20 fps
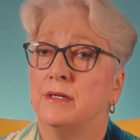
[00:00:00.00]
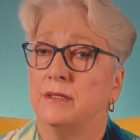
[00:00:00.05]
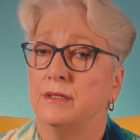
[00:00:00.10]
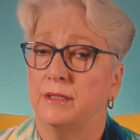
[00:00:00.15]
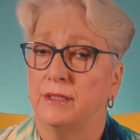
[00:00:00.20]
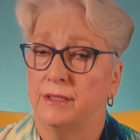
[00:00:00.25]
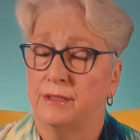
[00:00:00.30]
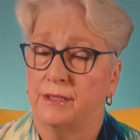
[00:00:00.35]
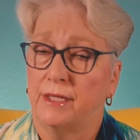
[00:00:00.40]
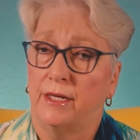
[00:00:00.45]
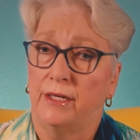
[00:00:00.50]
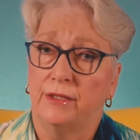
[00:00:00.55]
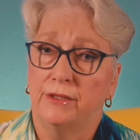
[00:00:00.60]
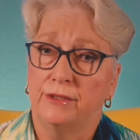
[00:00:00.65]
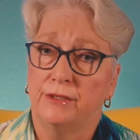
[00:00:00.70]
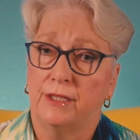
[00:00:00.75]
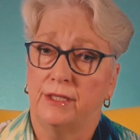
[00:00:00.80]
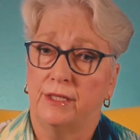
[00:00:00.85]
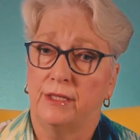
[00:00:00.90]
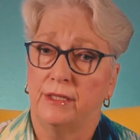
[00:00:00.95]
the entire
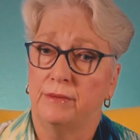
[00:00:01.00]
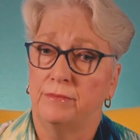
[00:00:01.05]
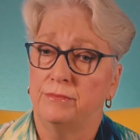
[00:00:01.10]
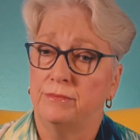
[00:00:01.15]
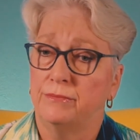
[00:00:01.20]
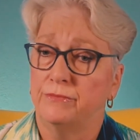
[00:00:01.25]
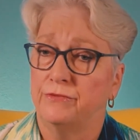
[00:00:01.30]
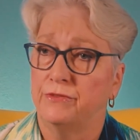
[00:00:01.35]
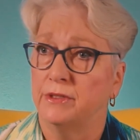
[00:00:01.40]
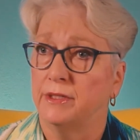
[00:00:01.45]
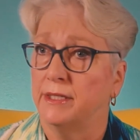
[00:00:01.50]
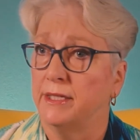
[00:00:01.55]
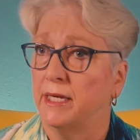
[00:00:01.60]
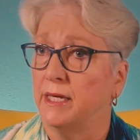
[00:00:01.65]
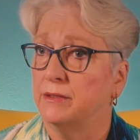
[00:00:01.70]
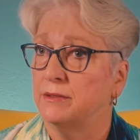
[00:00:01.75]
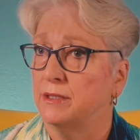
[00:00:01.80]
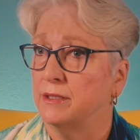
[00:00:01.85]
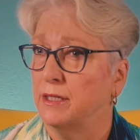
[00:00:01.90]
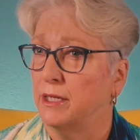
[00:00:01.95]
time filling
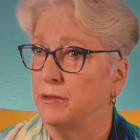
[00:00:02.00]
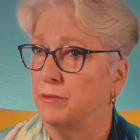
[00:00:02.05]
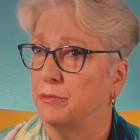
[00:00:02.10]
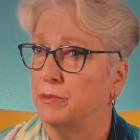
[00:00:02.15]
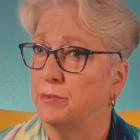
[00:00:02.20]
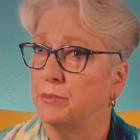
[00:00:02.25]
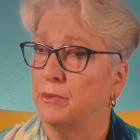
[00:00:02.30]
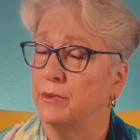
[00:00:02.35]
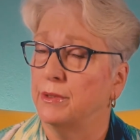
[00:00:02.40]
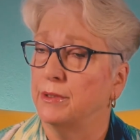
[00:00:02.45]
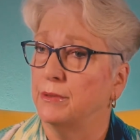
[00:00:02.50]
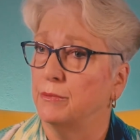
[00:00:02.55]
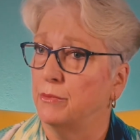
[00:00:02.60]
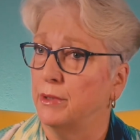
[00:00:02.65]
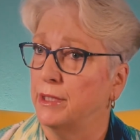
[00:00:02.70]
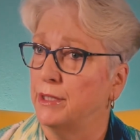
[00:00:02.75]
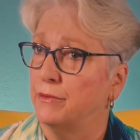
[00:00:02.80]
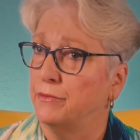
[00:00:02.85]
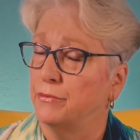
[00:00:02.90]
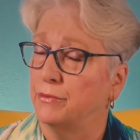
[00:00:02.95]
out the death report and
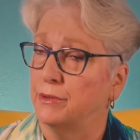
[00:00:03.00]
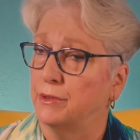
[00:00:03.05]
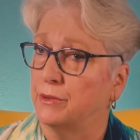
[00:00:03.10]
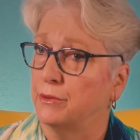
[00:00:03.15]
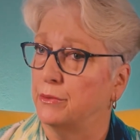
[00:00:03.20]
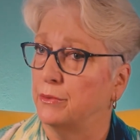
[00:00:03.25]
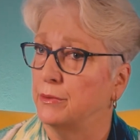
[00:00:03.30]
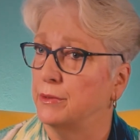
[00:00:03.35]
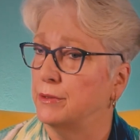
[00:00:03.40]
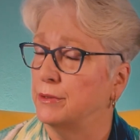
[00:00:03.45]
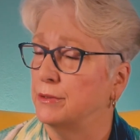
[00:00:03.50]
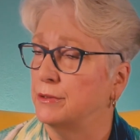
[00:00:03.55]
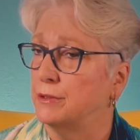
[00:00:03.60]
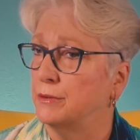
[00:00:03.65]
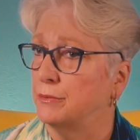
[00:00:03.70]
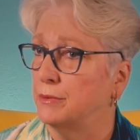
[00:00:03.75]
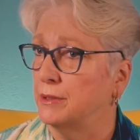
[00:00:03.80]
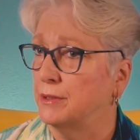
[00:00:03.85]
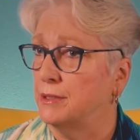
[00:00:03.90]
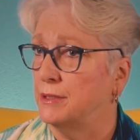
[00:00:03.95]
waiting for the coroner to
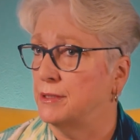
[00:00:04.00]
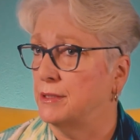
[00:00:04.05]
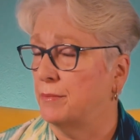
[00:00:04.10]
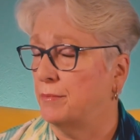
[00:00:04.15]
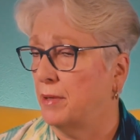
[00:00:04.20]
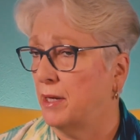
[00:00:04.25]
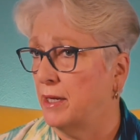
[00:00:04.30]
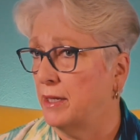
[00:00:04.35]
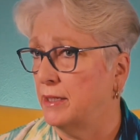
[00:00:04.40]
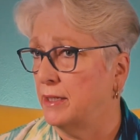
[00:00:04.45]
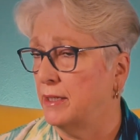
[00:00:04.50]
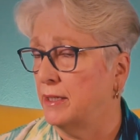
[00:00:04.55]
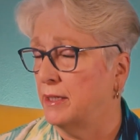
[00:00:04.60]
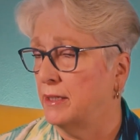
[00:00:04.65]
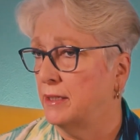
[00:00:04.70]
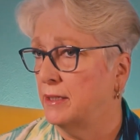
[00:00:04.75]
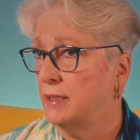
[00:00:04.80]
release the body.